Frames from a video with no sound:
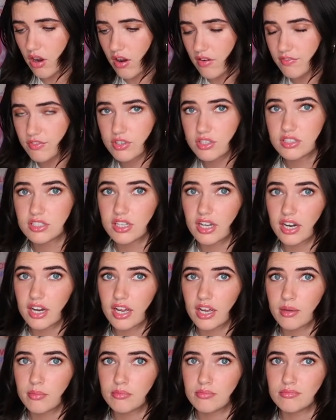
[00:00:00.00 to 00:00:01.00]
Converse that
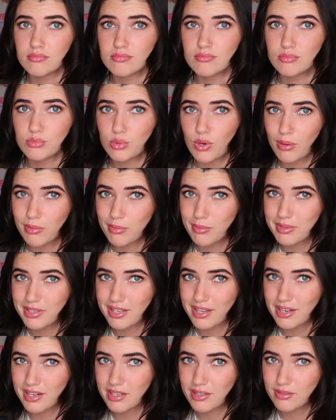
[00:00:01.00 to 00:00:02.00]
I'm probably
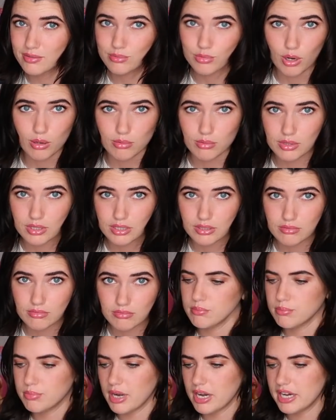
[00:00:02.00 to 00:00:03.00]
getting, probably.
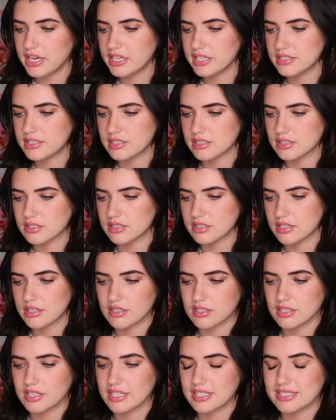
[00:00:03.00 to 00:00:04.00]
But it's
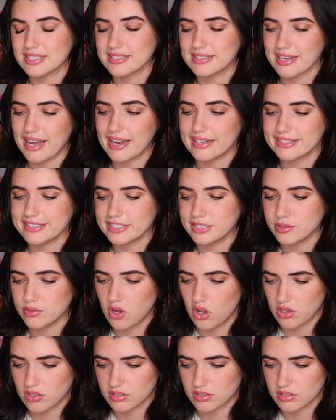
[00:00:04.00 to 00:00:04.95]
$92.